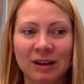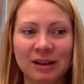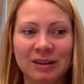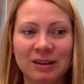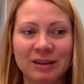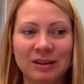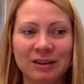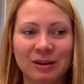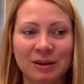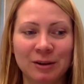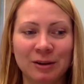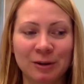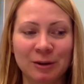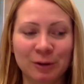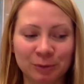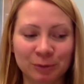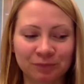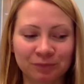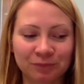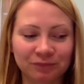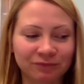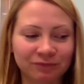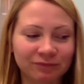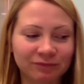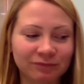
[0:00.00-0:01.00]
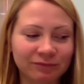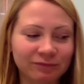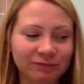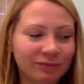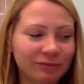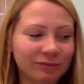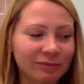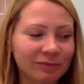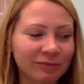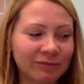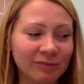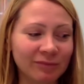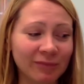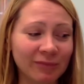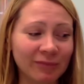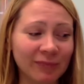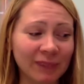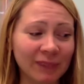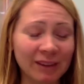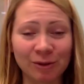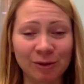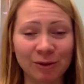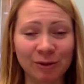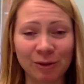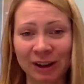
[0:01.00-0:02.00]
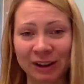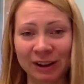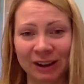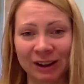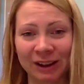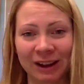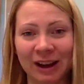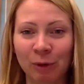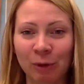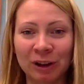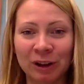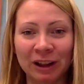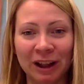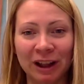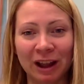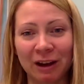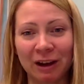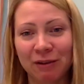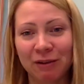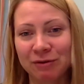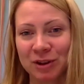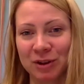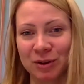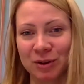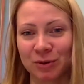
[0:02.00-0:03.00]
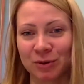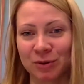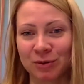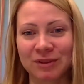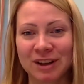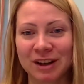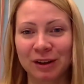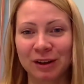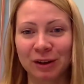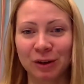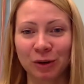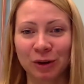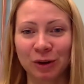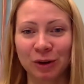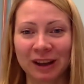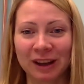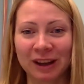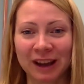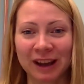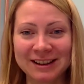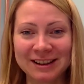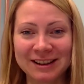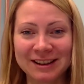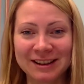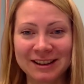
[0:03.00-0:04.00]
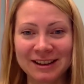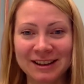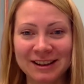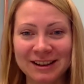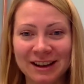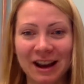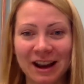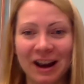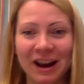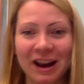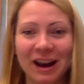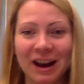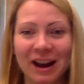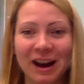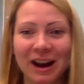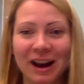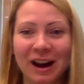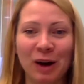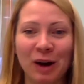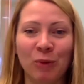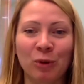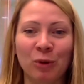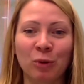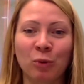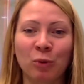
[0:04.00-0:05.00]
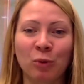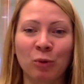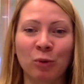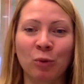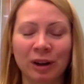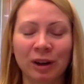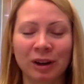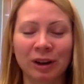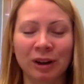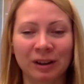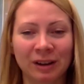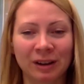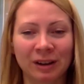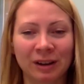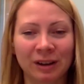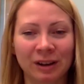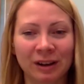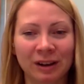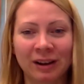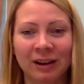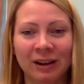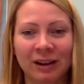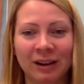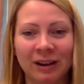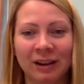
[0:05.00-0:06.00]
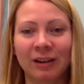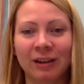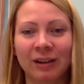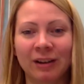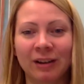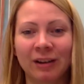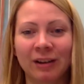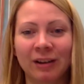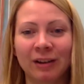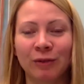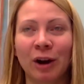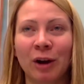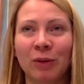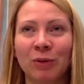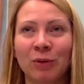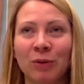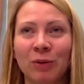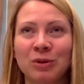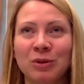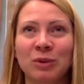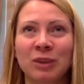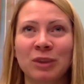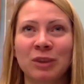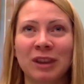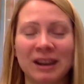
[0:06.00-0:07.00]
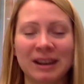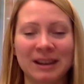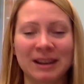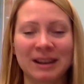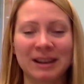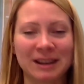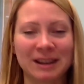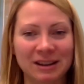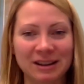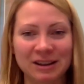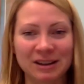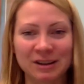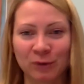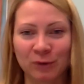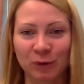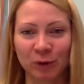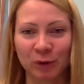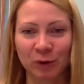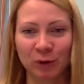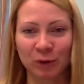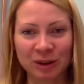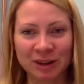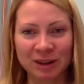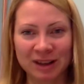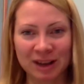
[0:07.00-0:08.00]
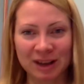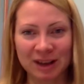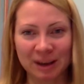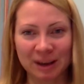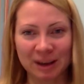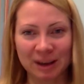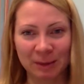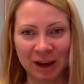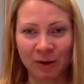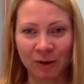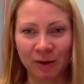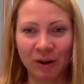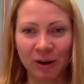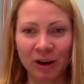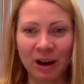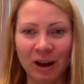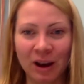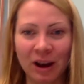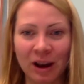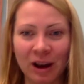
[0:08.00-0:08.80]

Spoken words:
So really, I would love to tell you a case. We're working around with ideas for a long time now.